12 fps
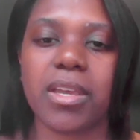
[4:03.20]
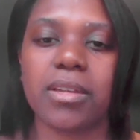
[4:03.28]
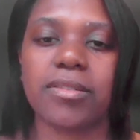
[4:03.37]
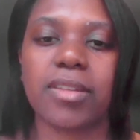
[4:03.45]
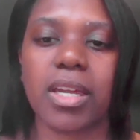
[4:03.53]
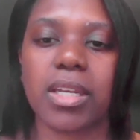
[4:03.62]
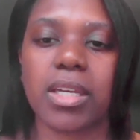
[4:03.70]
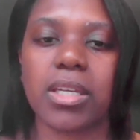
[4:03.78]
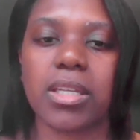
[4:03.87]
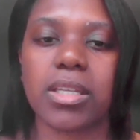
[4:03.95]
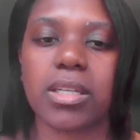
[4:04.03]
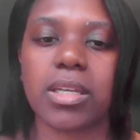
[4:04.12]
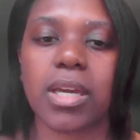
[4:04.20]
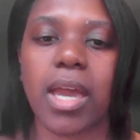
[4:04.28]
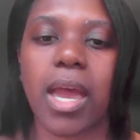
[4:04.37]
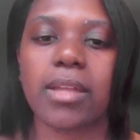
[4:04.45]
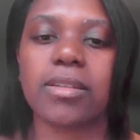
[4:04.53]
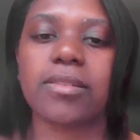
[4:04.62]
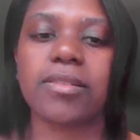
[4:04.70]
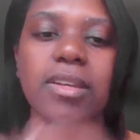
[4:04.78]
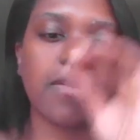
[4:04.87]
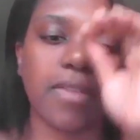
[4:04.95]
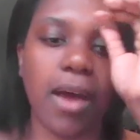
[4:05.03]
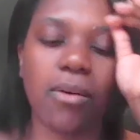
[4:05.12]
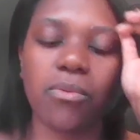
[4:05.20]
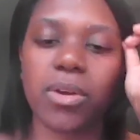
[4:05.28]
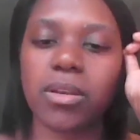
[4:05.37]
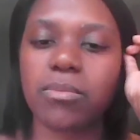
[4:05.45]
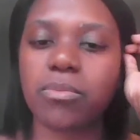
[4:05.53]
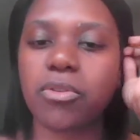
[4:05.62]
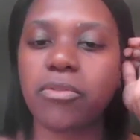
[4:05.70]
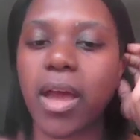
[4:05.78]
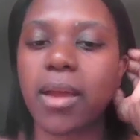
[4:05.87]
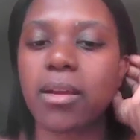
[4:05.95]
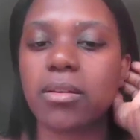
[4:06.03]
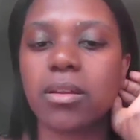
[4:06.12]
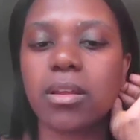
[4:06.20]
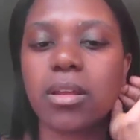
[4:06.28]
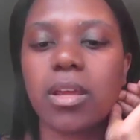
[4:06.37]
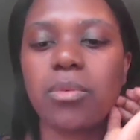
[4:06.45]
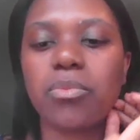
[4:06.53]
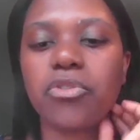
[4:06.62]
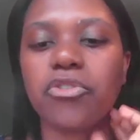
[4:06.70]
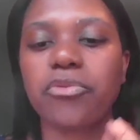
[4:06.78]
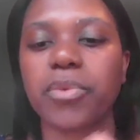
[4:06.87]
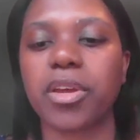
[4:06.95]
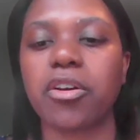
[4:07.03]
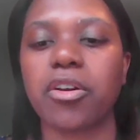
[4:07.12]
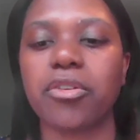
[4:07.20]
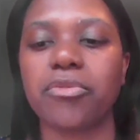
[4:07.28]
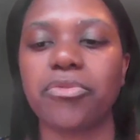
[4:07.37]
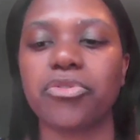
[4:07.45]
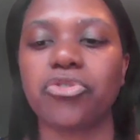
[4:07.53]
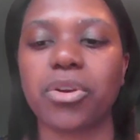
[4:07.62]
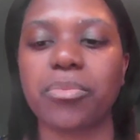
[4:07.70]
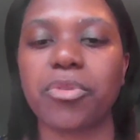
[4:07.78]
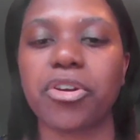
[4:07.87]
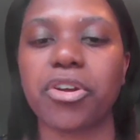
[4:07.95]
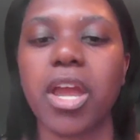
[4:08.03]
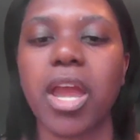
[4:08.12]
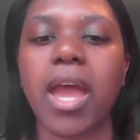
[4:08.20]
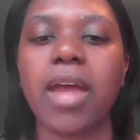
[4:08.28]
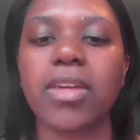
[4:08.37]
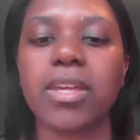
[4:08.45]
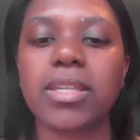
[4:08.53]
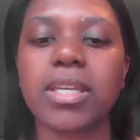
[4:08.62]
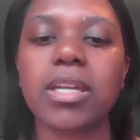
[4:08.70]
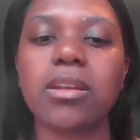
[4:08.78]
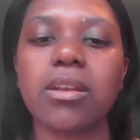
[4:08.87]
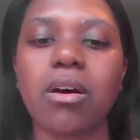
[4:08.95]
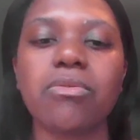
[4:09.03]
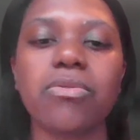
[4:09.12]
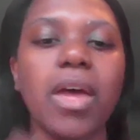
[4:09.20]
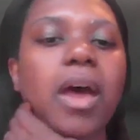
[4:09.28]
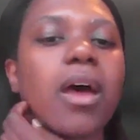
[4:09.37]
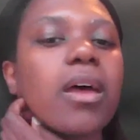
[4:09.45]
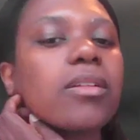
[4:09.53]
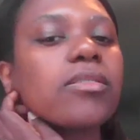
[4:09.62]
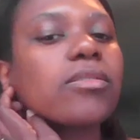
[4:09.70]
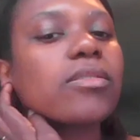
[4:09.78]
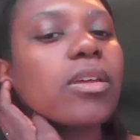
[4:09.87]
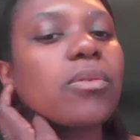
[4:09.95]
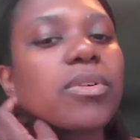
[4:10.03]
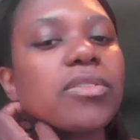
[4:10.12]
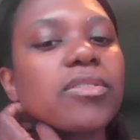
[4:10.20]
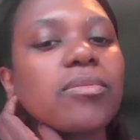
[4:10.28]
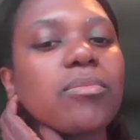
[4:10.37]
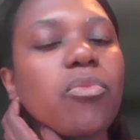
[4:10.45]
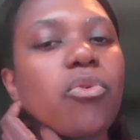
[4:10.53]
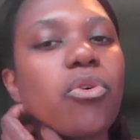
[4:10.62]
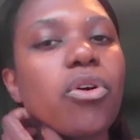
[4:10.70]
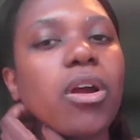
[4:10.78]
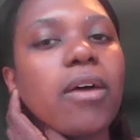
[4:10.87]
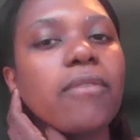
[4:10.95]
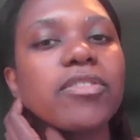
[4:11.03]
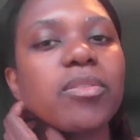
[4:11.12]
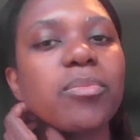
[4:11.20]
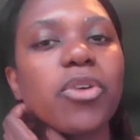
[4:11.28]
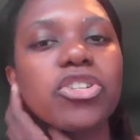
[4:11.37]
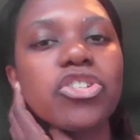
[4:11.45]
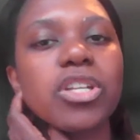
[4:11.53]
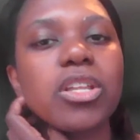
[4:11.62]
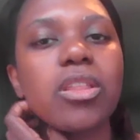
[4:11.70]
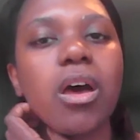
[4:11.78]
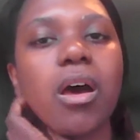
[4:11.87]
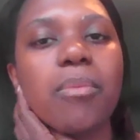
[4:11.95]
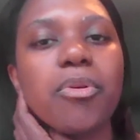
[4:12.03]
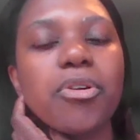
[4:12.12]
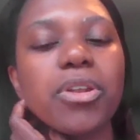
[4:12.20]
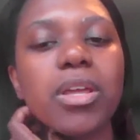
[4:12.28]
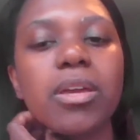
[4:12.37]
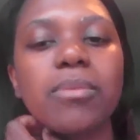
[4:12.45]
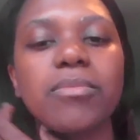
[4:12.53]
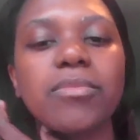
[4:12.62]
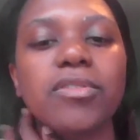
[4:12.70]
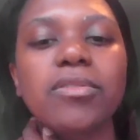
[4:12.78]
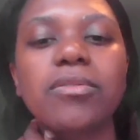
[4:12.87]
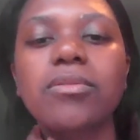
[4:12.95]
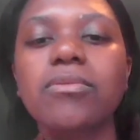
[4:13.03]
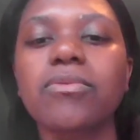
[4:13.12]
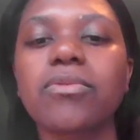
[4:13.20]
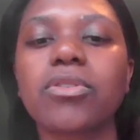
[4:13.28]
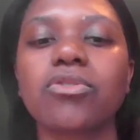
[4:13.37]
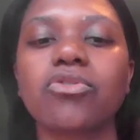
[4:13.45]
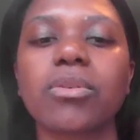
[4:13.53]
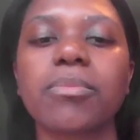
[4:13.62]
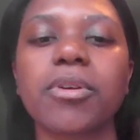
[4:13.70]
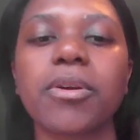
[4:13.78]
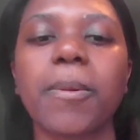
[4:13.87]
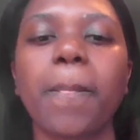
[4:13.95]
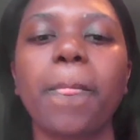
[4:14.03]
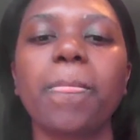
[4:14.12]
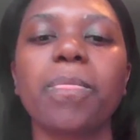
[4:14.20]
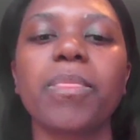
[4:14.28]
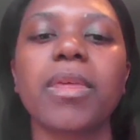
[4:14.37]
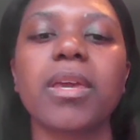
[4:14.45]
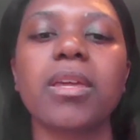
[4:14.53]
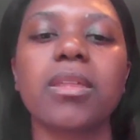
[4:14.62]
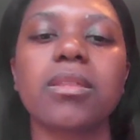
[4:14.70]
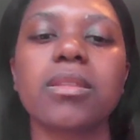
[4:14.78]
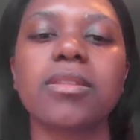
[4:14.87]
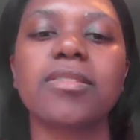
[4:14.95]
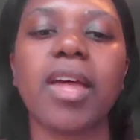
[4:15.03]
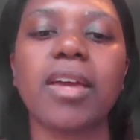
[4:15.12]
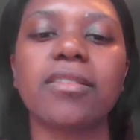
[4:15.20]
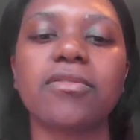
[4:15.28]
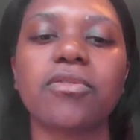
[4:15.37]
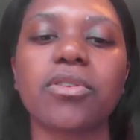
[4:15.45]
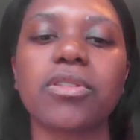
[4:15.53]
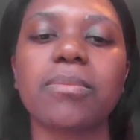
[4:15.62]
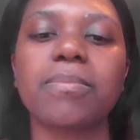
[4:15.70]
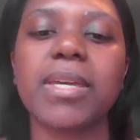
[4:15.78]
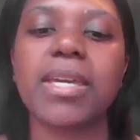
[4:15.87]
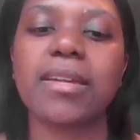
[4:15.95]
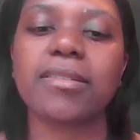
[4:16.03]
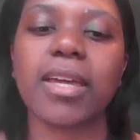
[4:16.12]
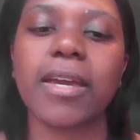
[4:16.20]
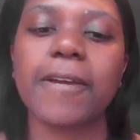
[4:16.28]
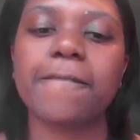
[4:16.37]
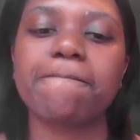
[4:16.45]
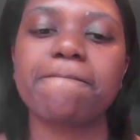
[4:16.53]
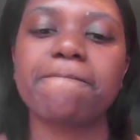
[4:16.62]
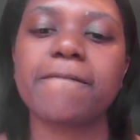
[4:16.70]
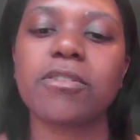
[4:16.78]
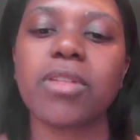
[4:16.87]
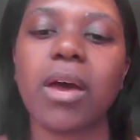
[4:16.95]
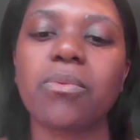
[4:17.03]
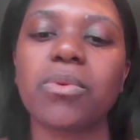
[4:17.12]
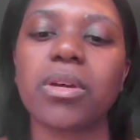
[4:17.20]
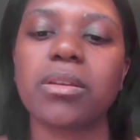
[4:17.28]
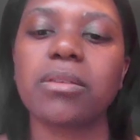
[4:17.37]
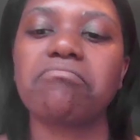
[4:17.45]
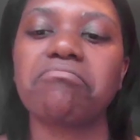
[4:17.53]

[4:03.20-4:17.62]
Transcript: study to look at to see if that would provide improvement of tremor. And they did note that there was more of a suppression in the upper limbs for the tremor and sites for the PSA. So